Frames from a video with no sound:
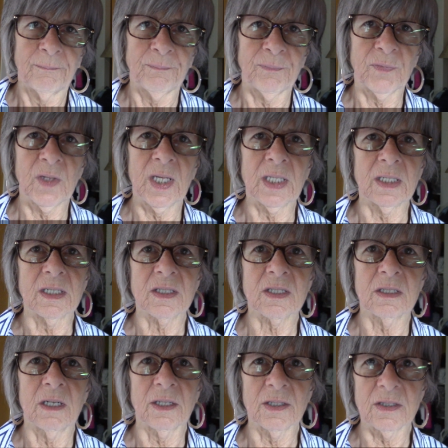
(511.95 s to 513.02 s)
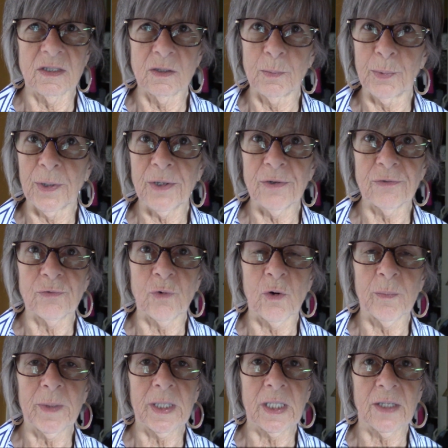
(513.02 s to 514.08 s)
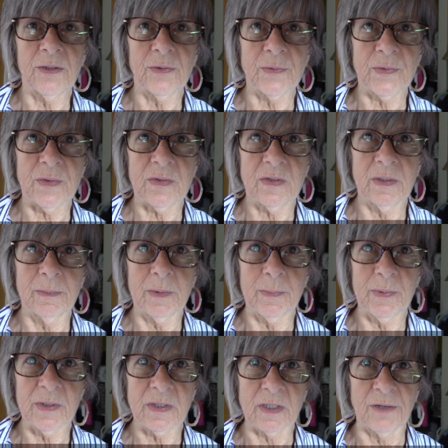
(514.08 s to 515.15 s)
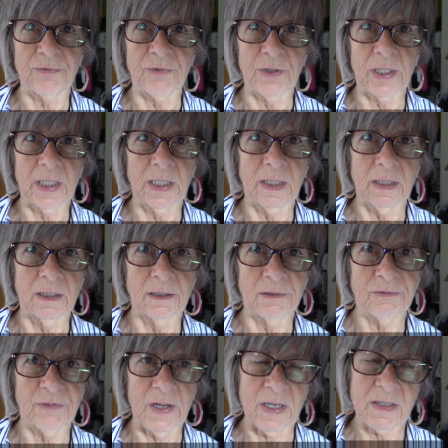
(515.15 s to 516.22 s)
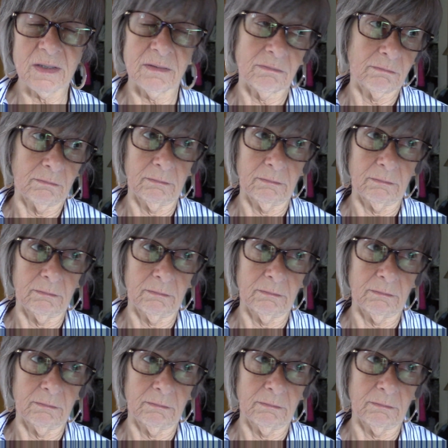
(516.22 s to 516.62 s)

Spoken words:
that it's not a deal breaker for me, and I don't seem to be suffering any ill effects.